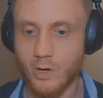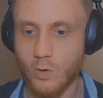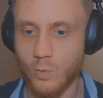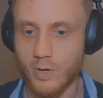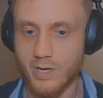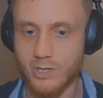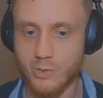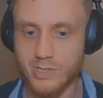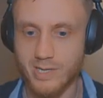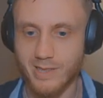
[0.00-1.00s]
We're going to
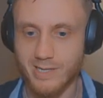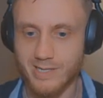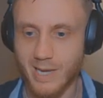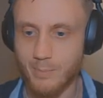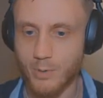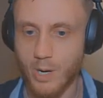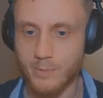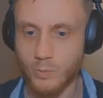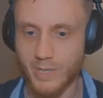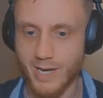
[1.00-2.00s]
use the same
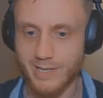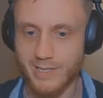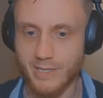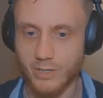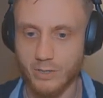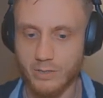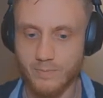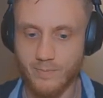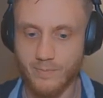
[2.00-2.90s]
prompt we had here,